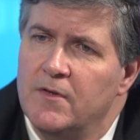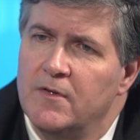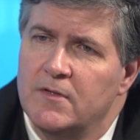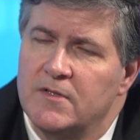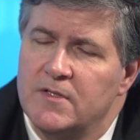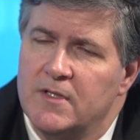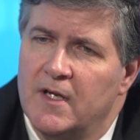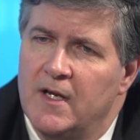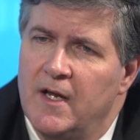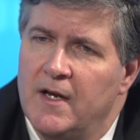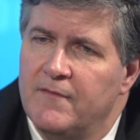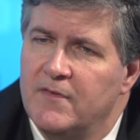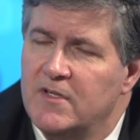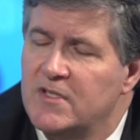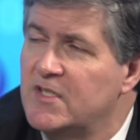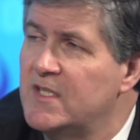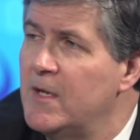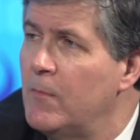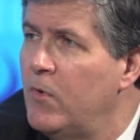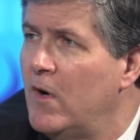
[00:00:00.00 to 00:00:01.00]
there's kind of a
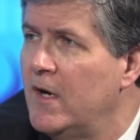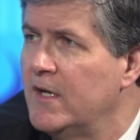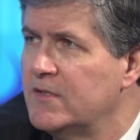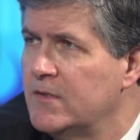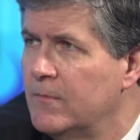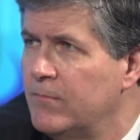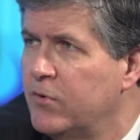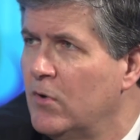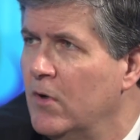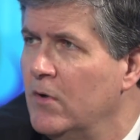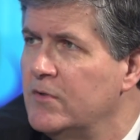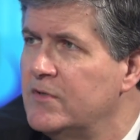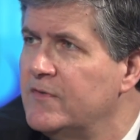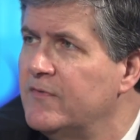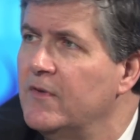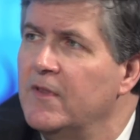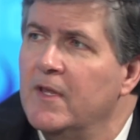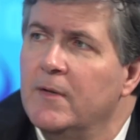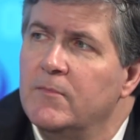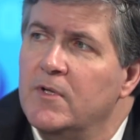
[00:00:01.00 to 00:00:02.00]
stepwise approach
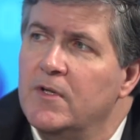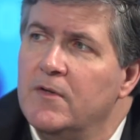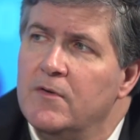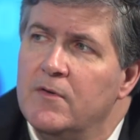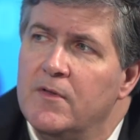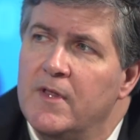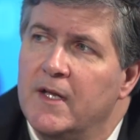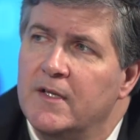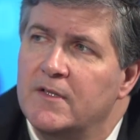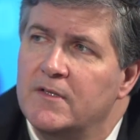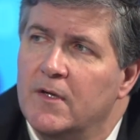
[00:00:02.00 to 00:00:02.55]
for them to do that.